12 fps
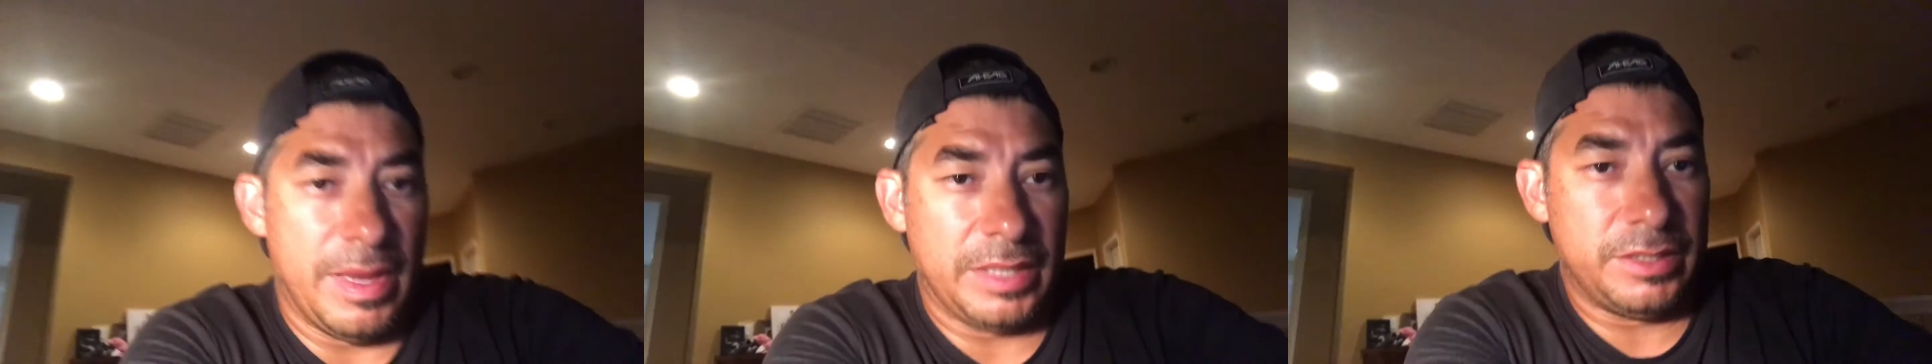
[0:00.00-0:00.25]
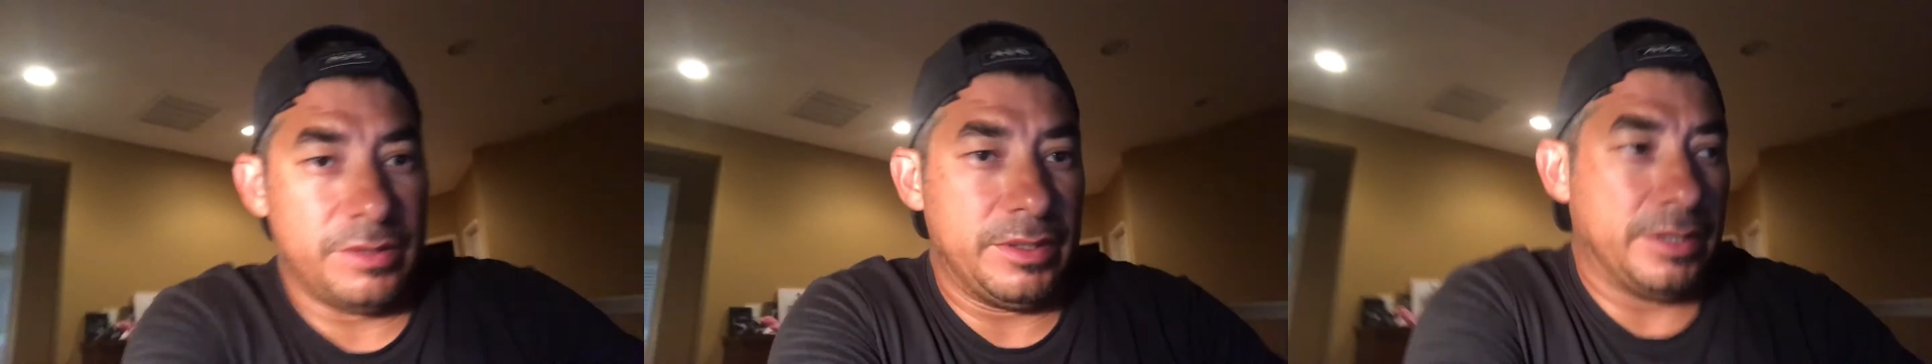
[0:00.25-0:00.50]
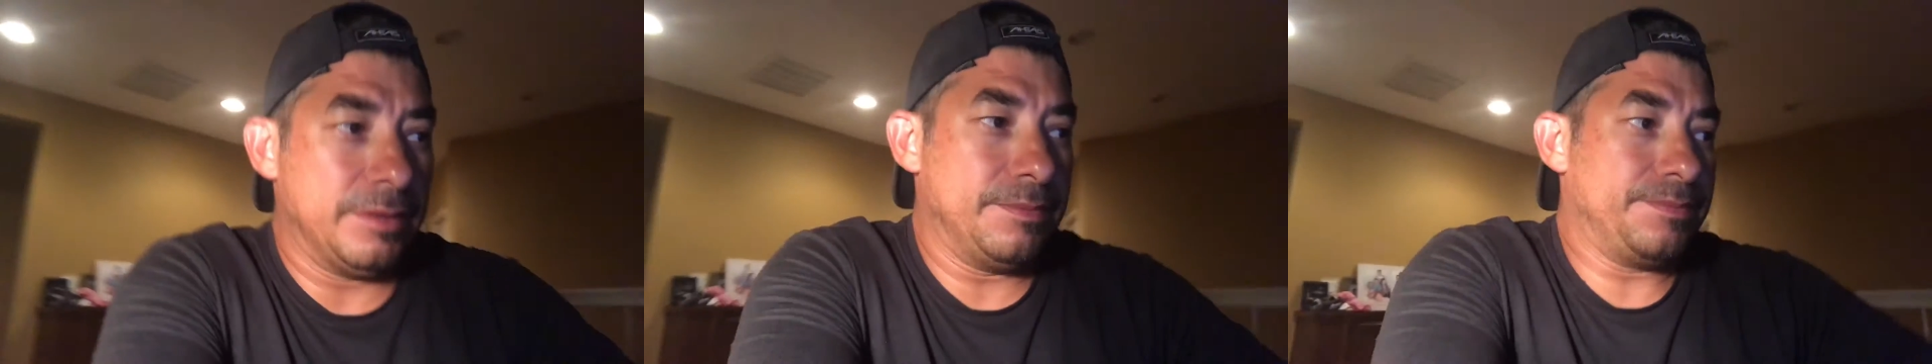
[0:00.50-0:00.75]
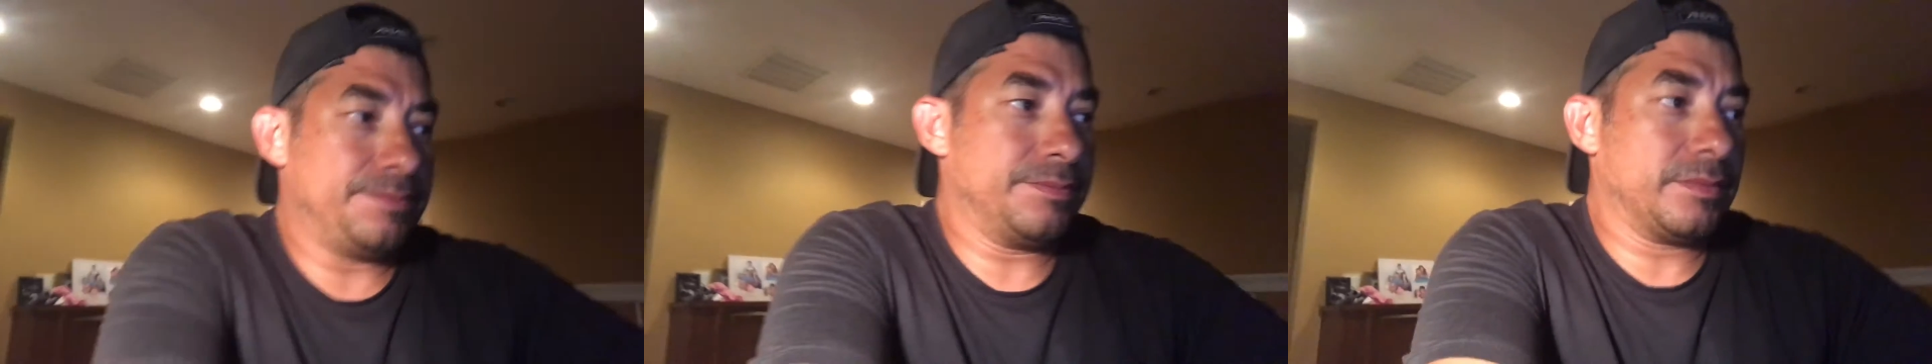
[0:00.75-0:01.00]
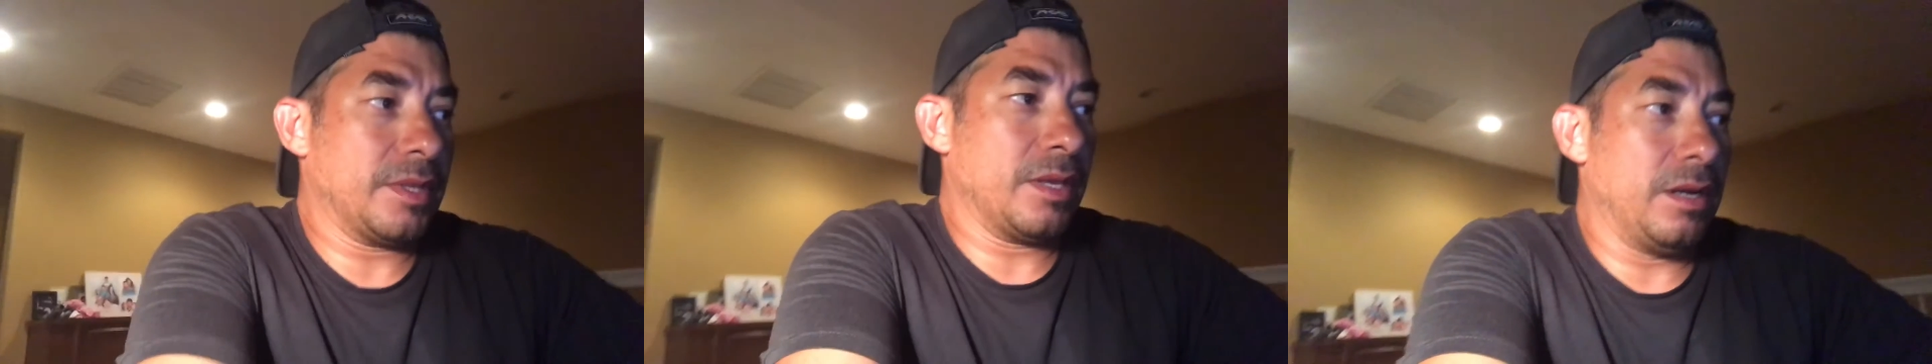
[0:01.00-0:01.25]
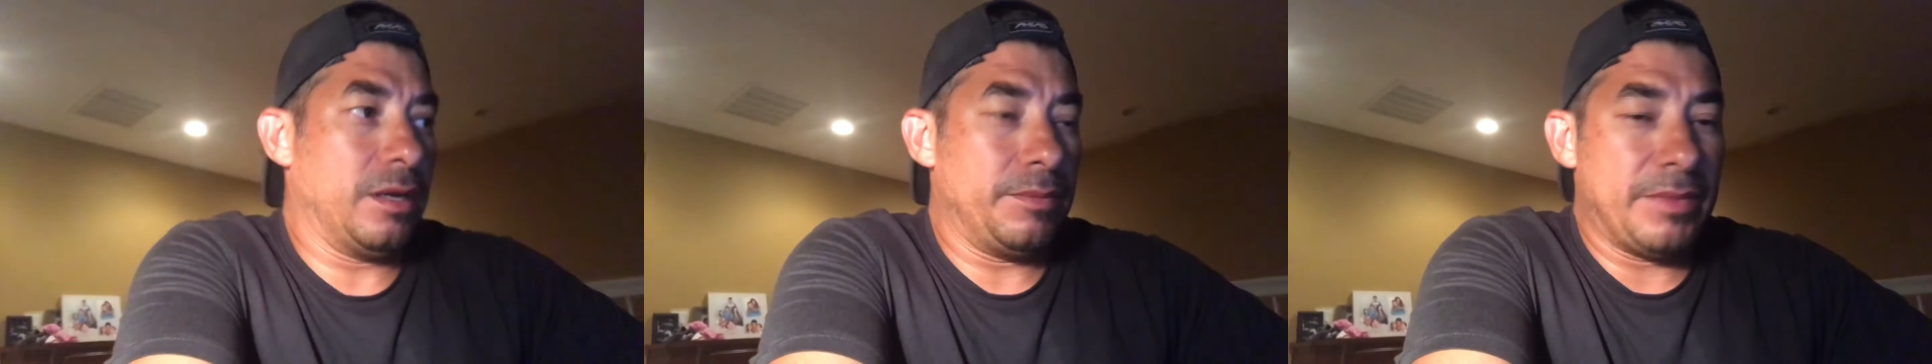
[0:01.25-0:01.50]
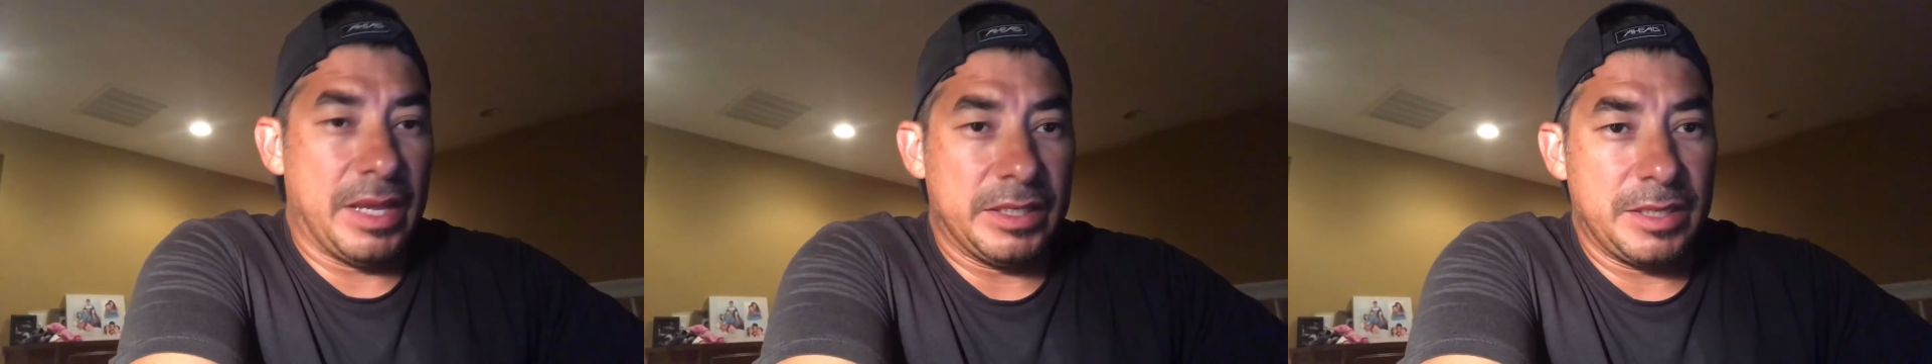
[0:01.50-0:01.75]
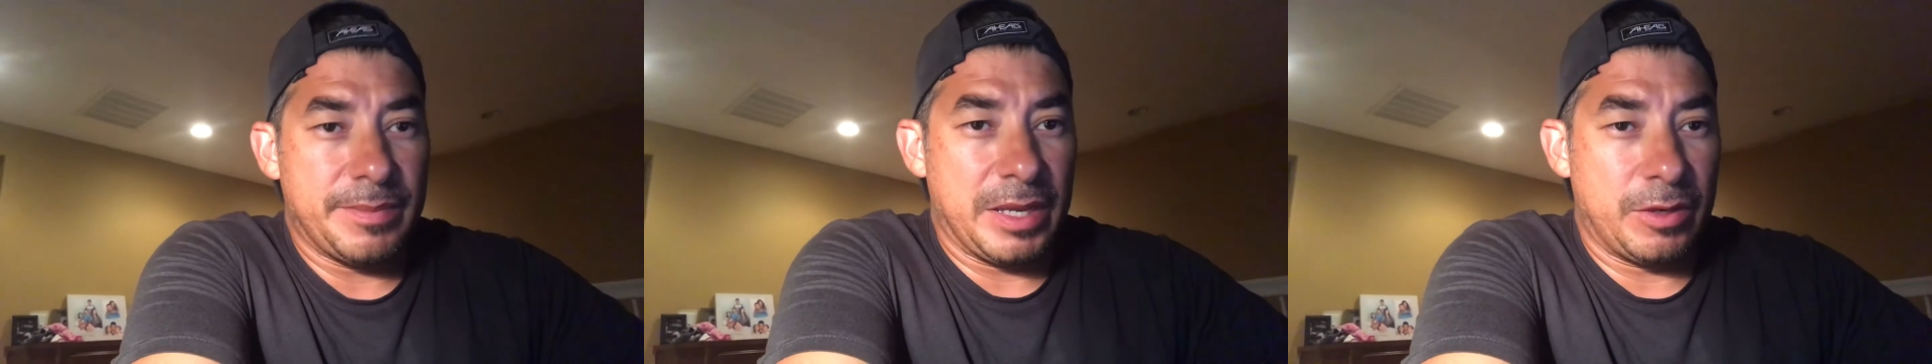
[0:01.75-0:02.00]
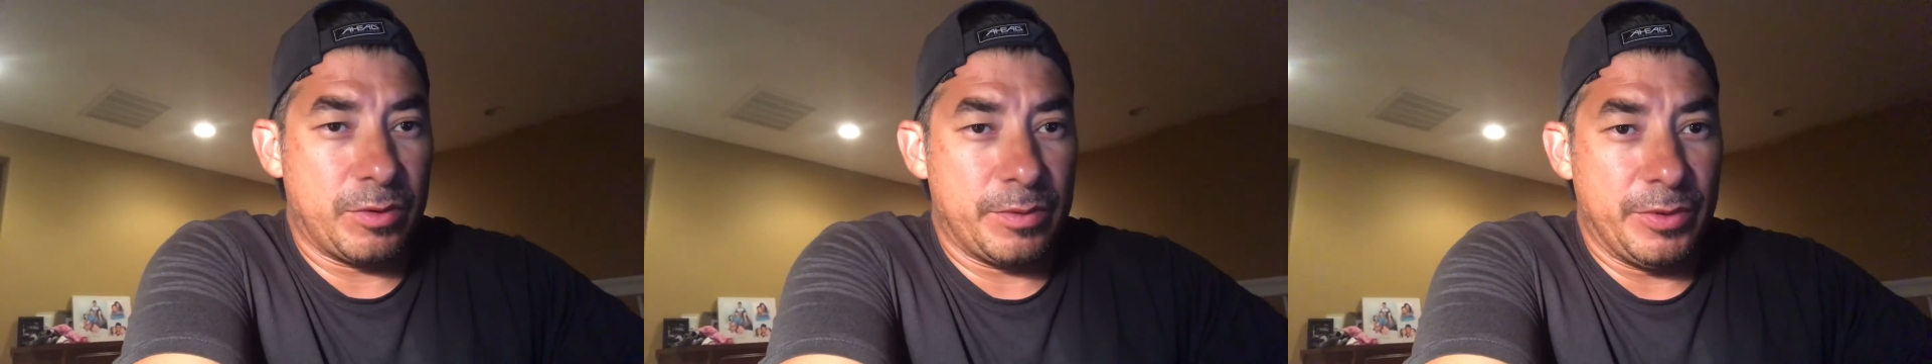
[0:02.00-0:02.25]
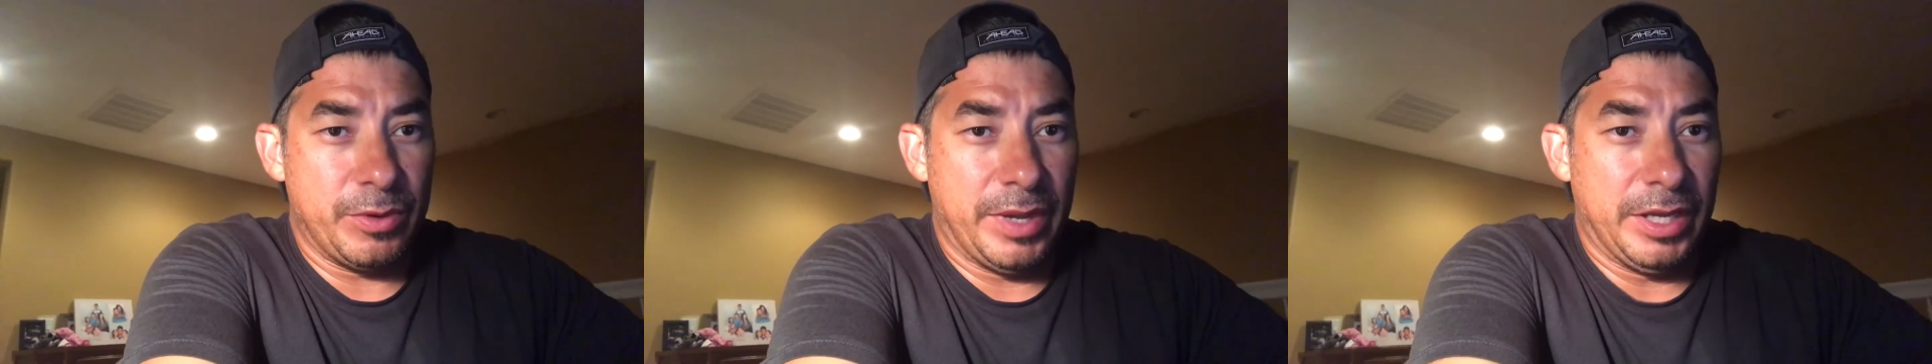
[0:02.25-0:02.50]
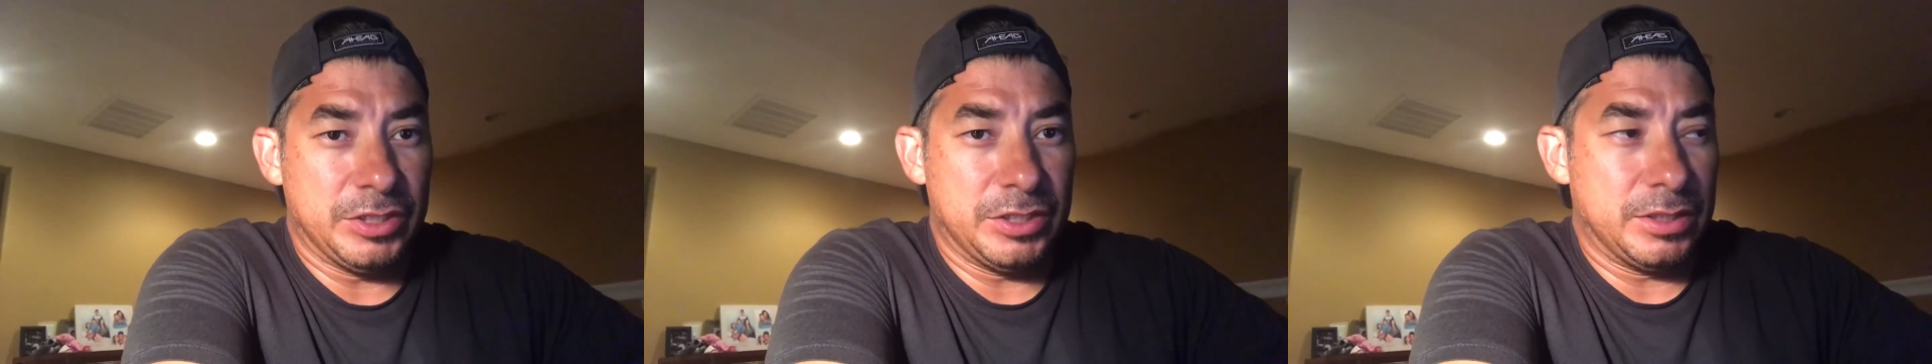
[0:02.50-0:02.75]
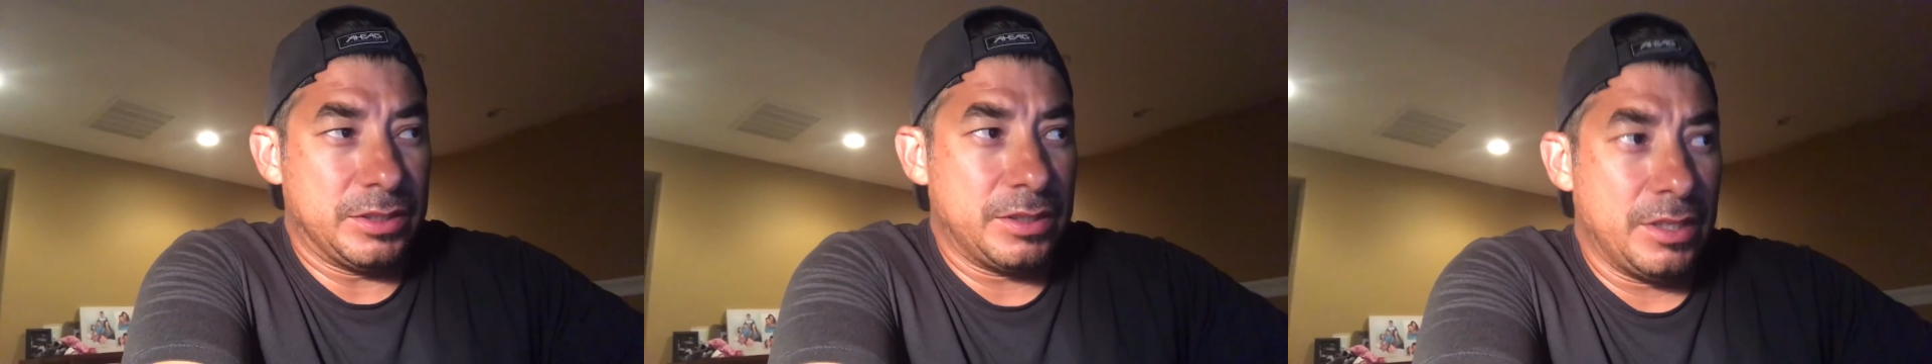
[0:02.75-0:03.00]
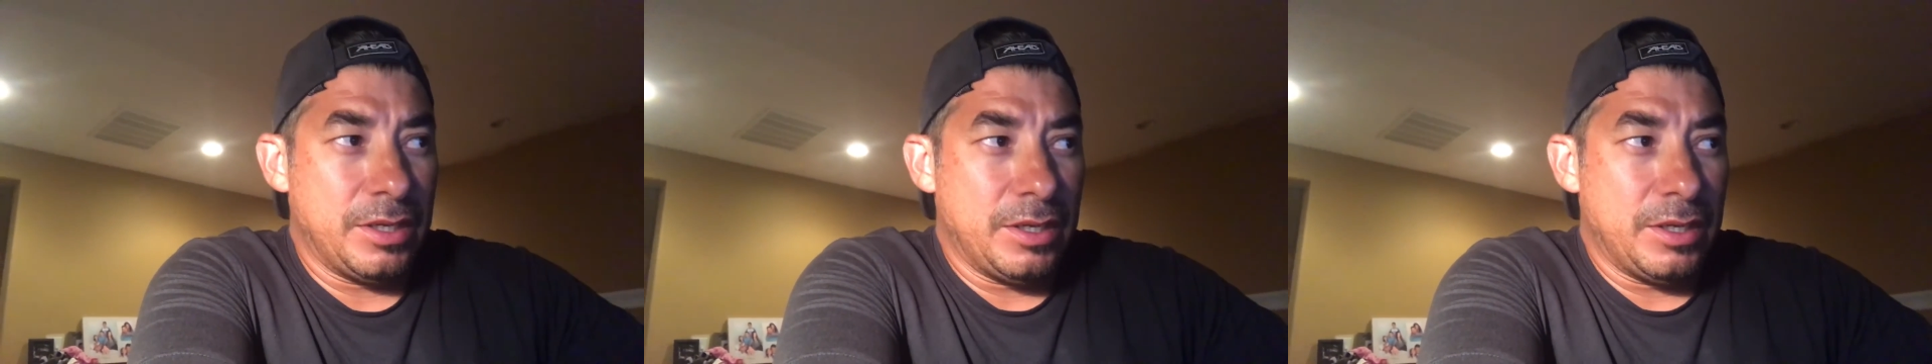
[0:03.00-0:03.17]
bacteria. The antimicrobial agents